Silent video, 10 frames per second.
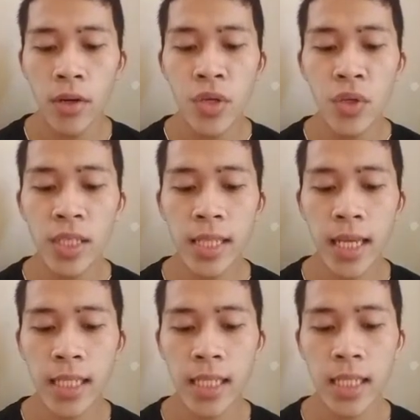
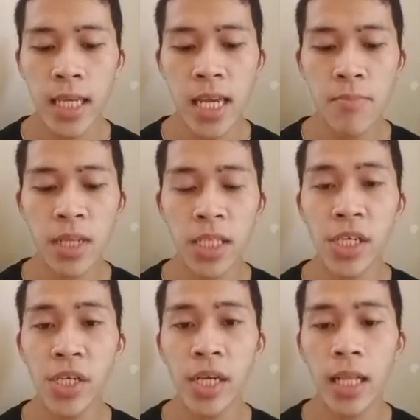useness,
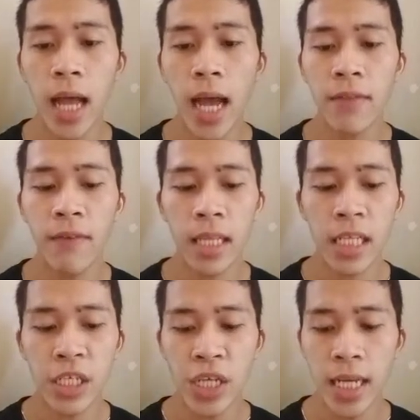material
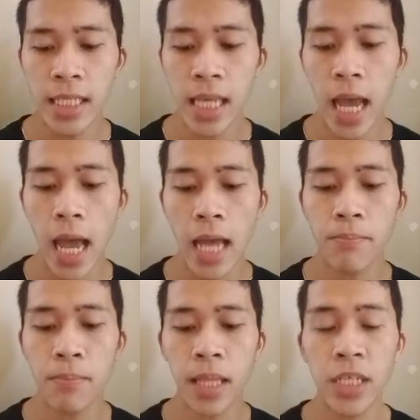advantages,
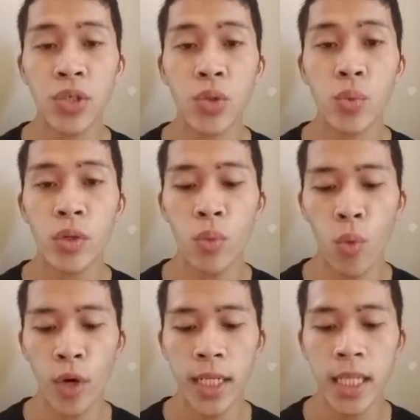and pleasure were
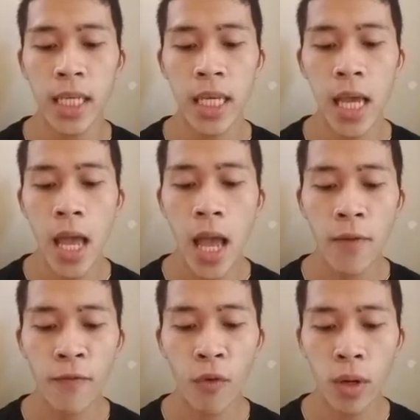worthy
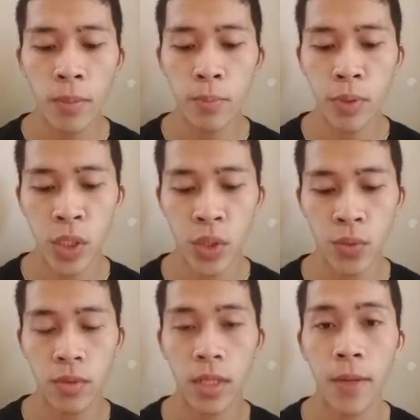for pursuit.